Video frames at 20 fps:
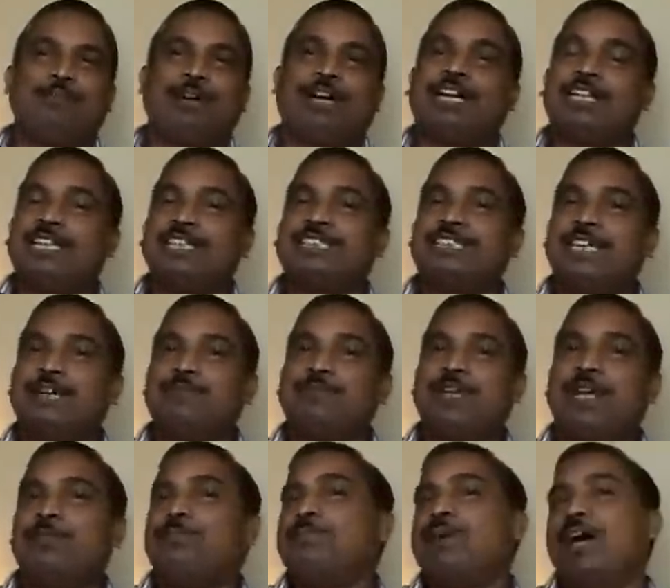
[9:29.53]
But at the
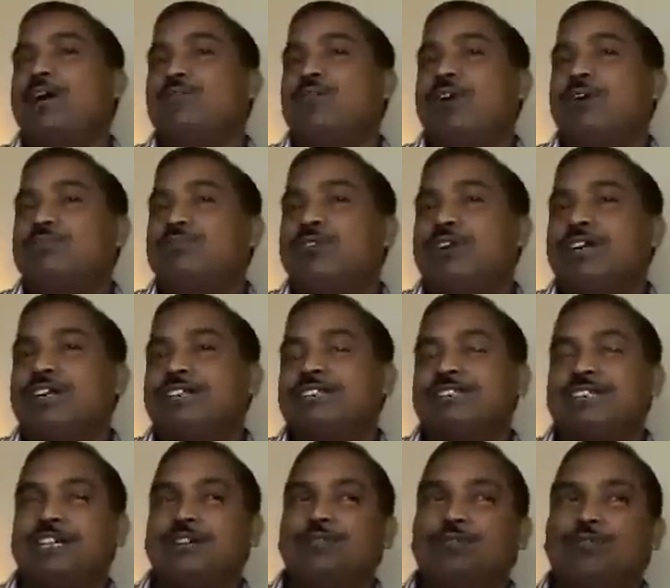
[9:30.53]
same time, we have to
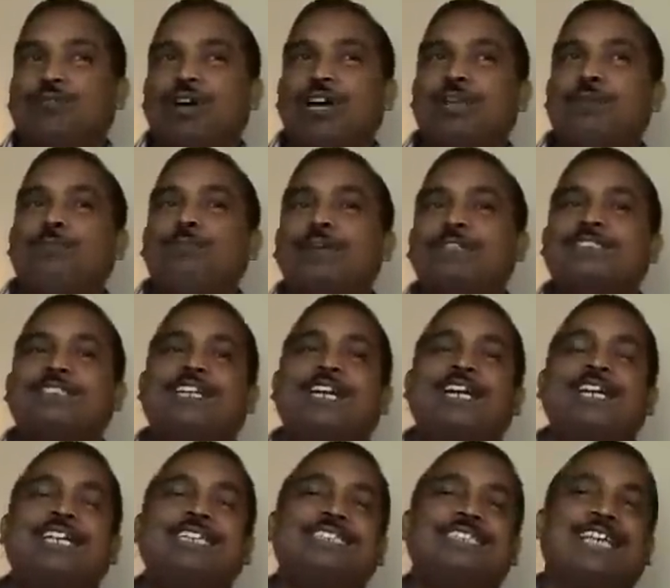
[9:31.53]
understand why
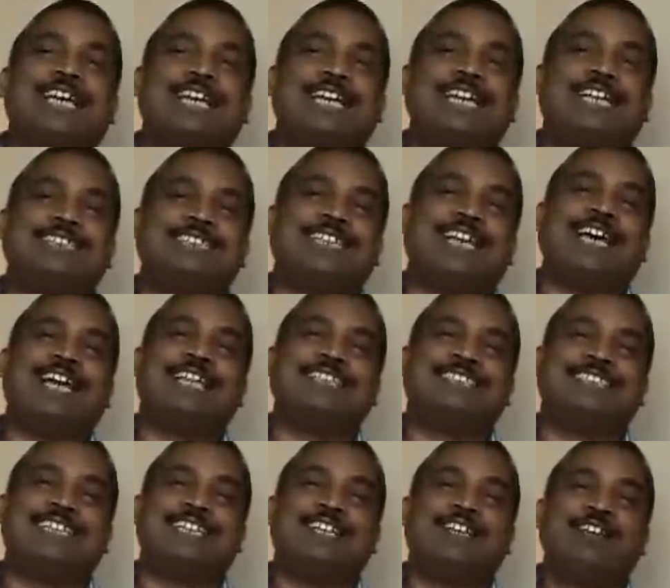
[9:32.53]
pulsatilla needs
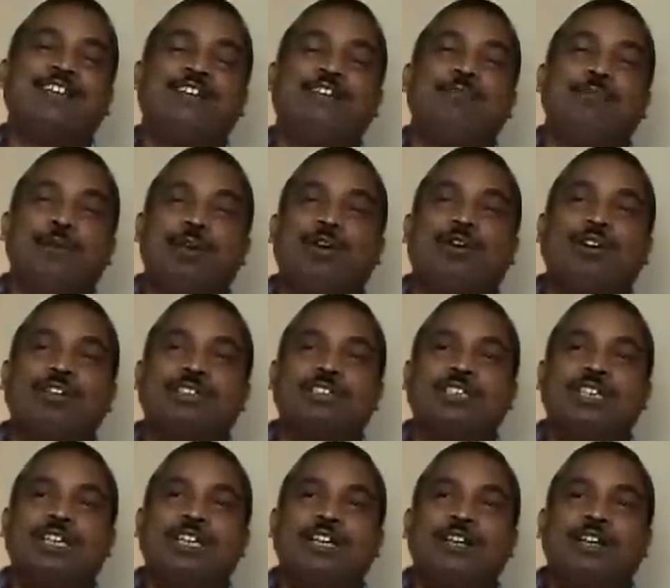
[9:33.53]
caressing.
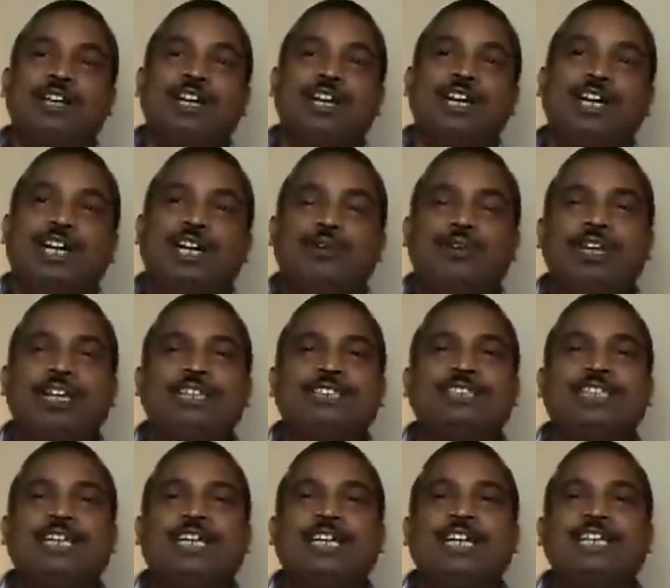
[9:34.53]
Because during
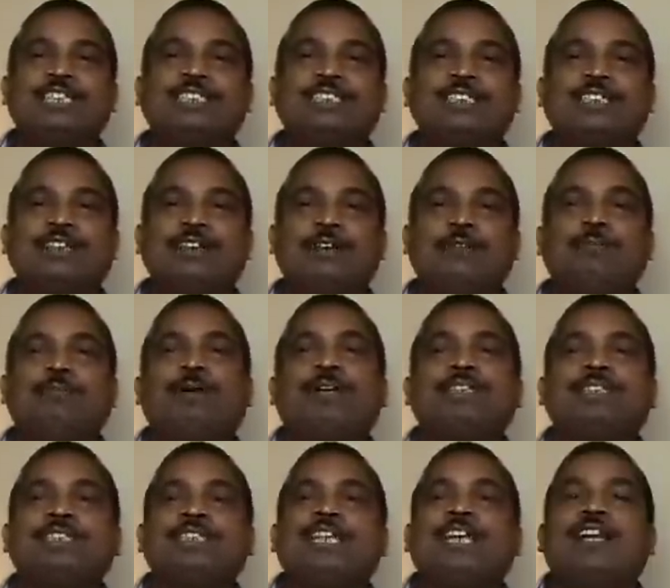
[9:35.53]
sickness,
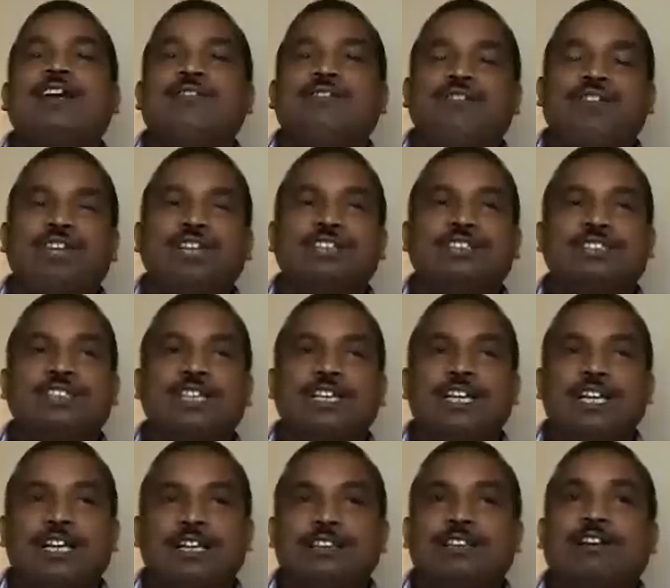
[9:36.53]
pulsatilla feels
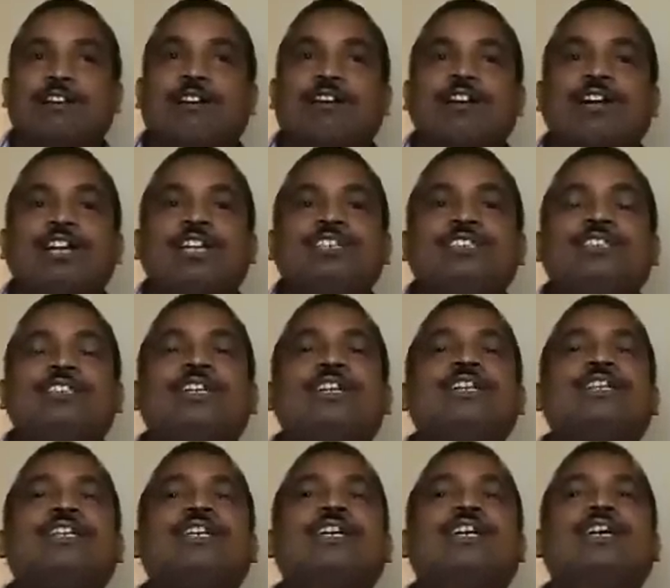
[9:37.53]
the condition
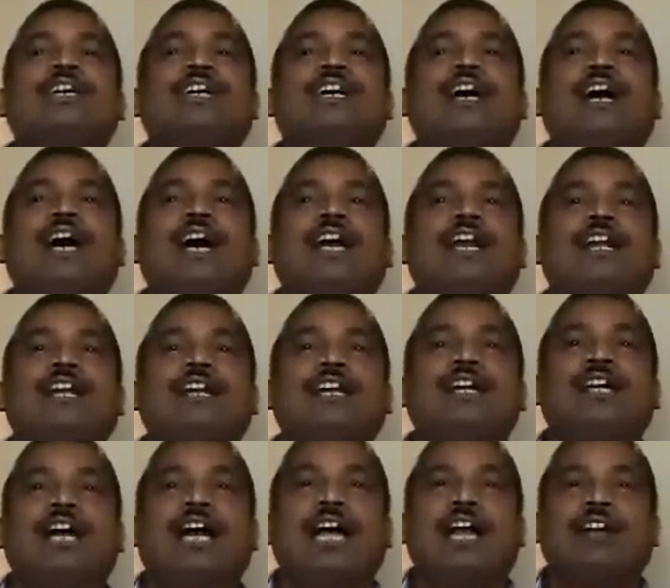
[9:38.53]
are
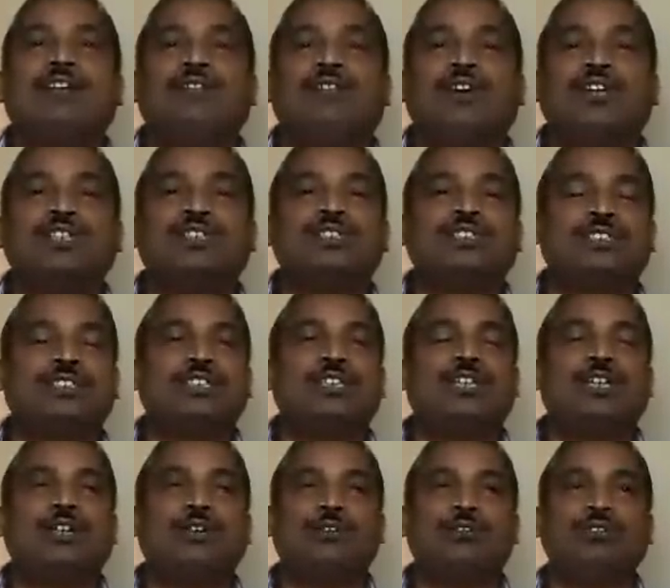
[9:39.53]
adverse
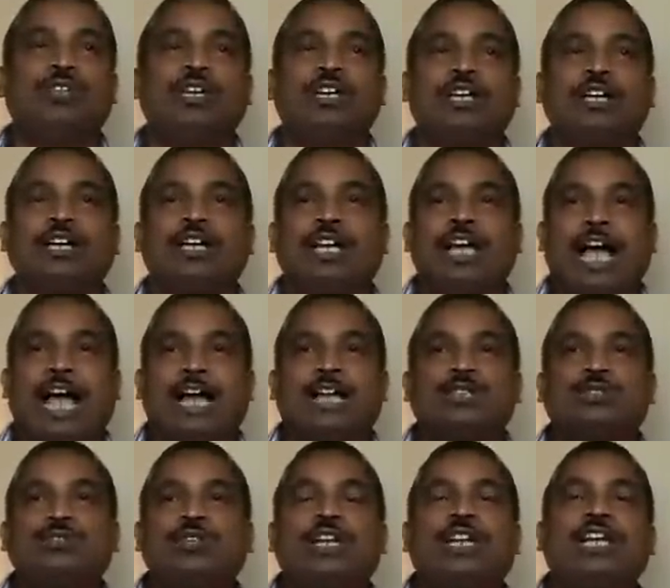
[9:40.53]
to the,
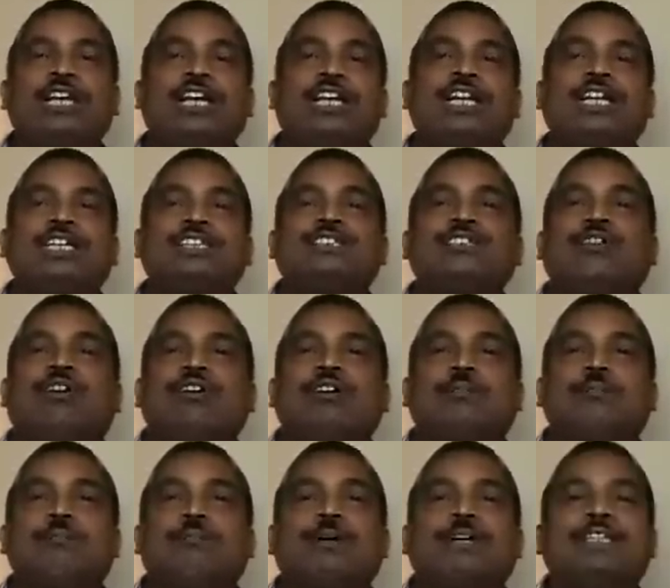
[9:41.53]
actually it is
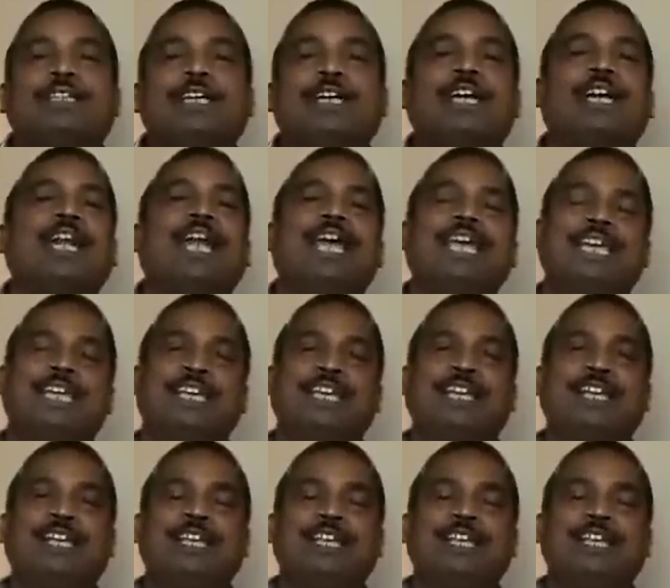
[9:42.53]
not mother-like.